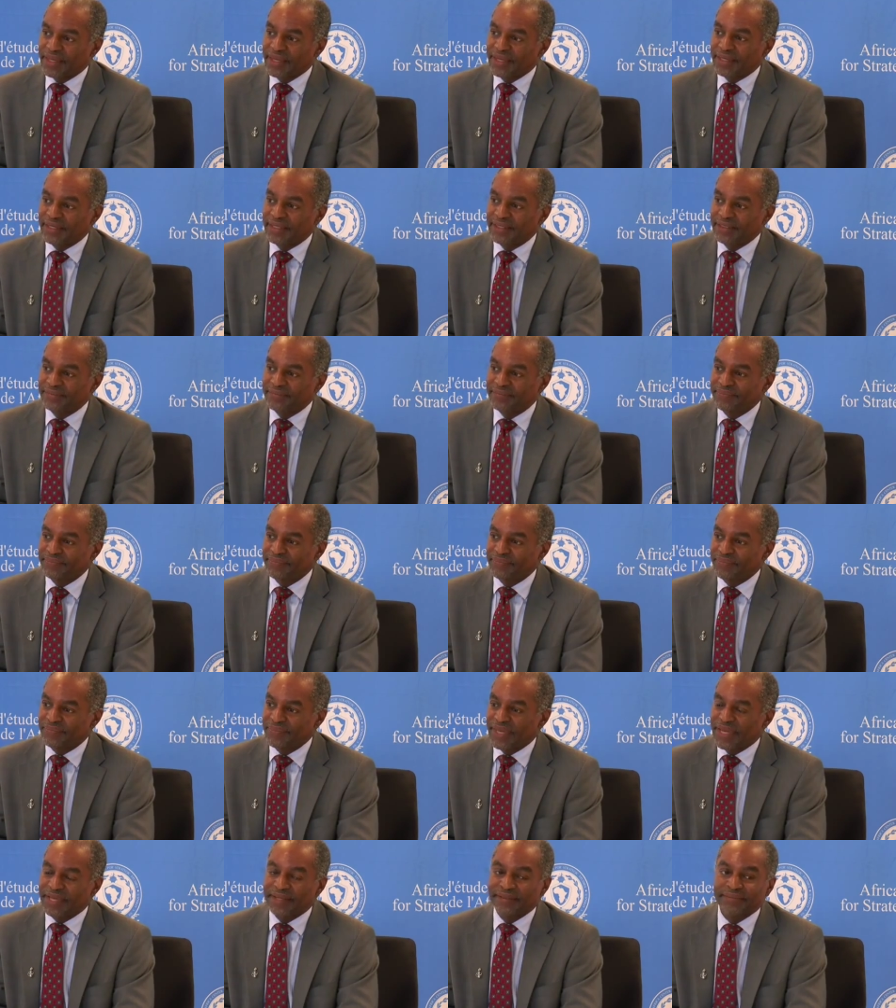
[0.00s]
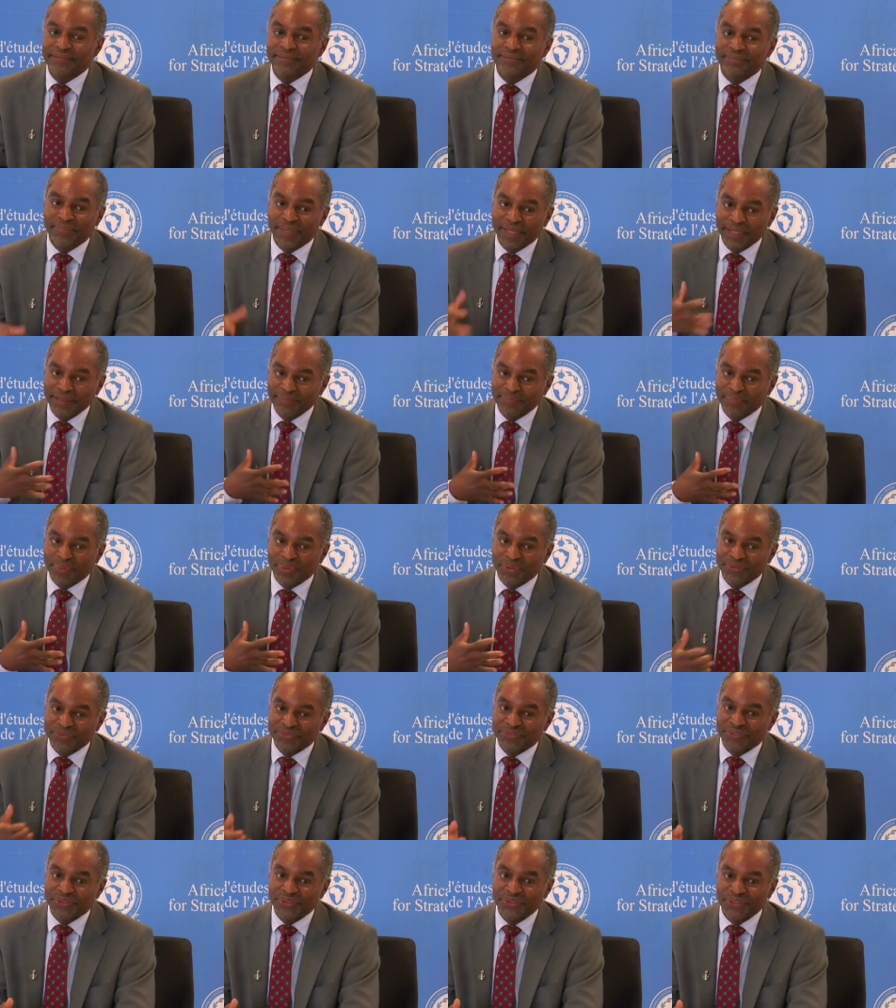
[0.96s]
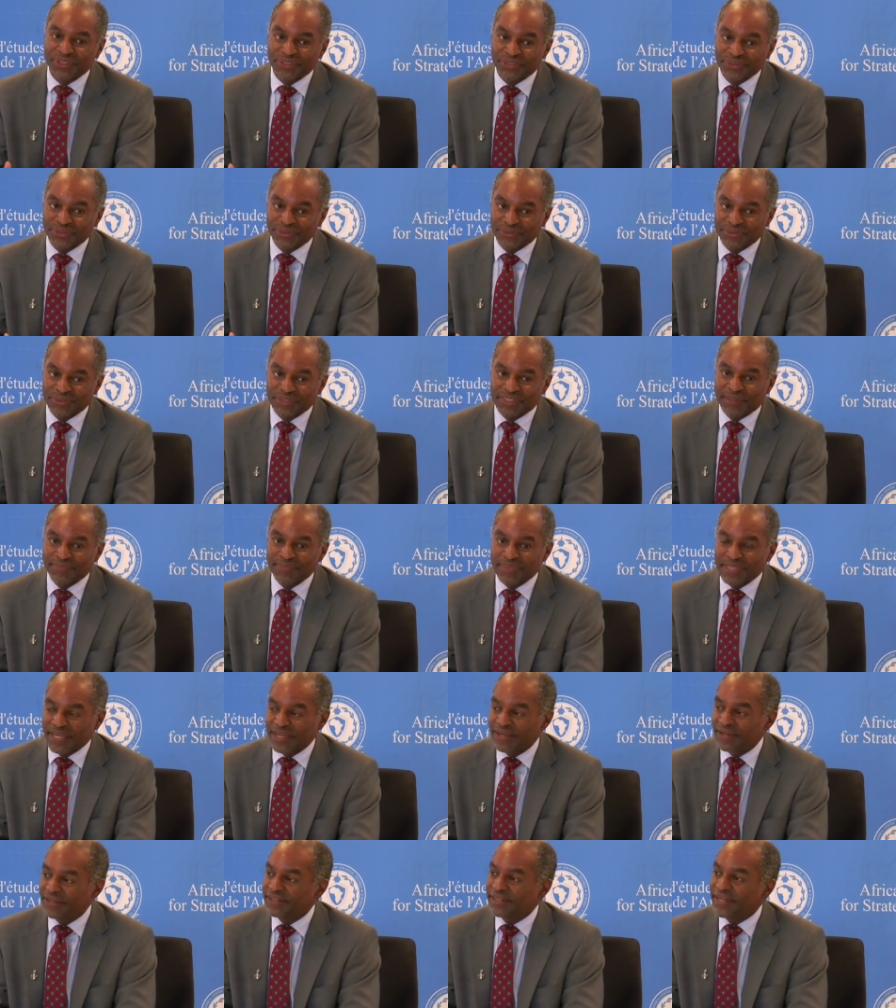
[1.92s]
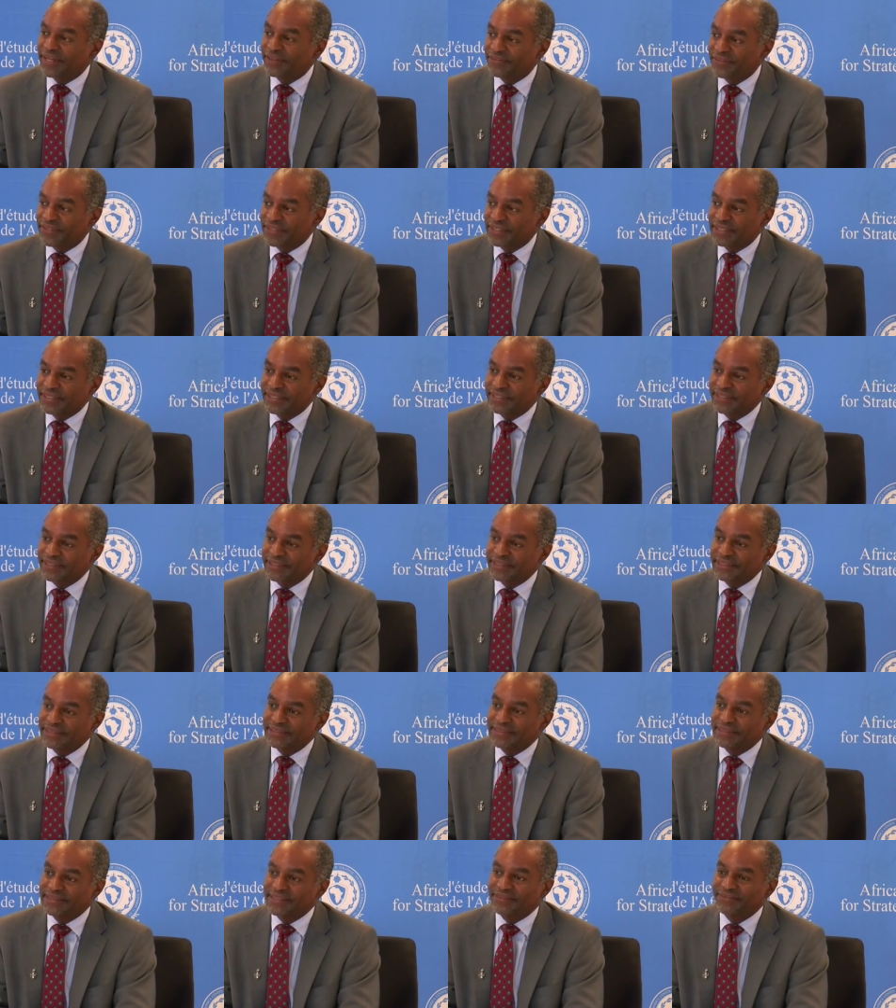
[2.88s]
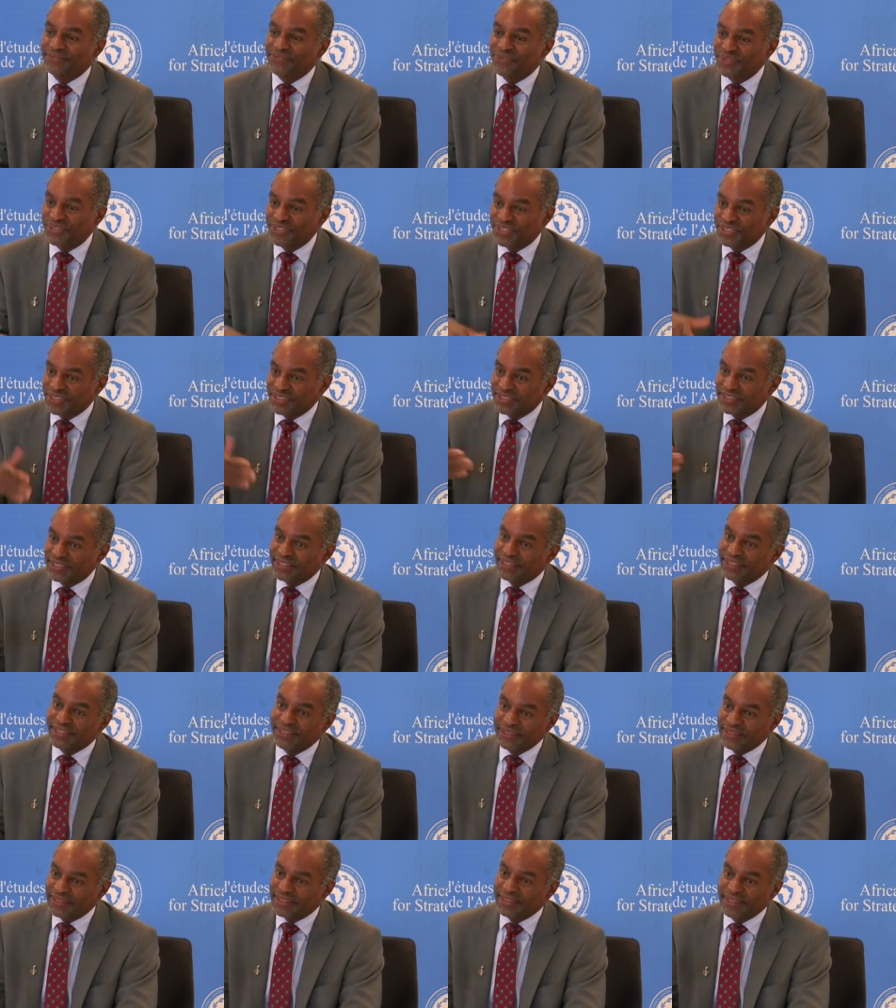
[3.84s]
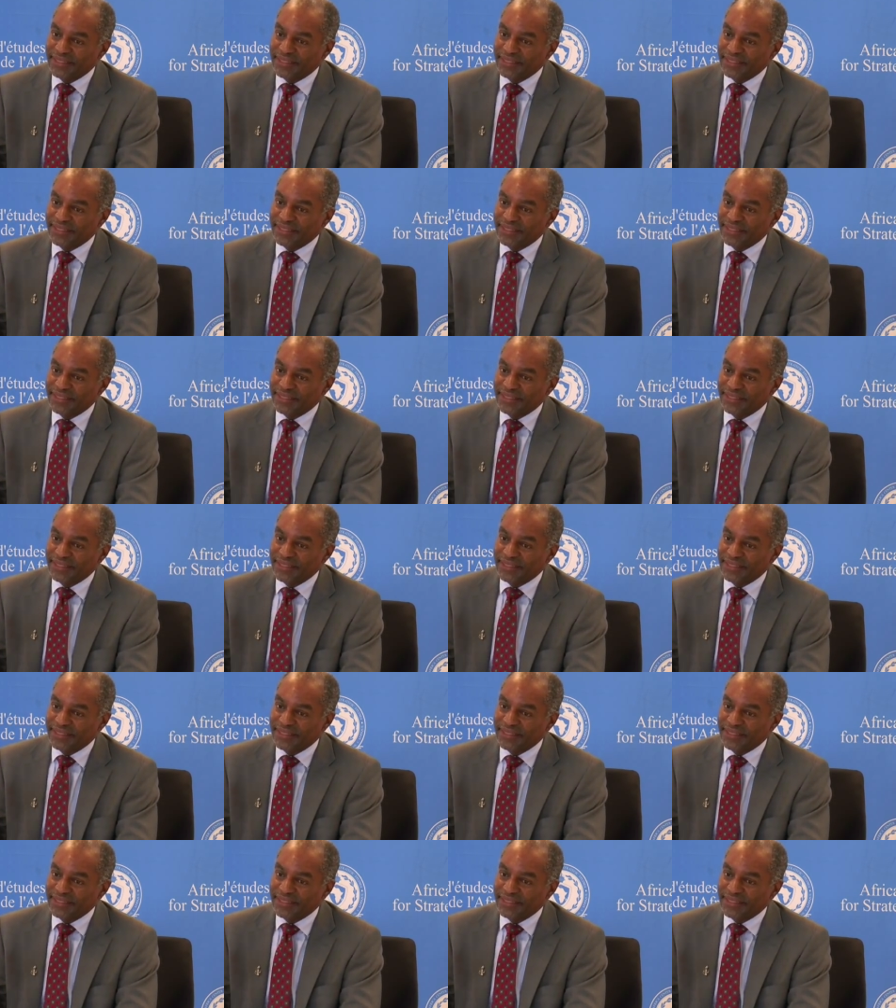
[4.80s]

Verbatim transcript: Um, and my portfolio, Sub-Saharan Africa, is unfortunately uh,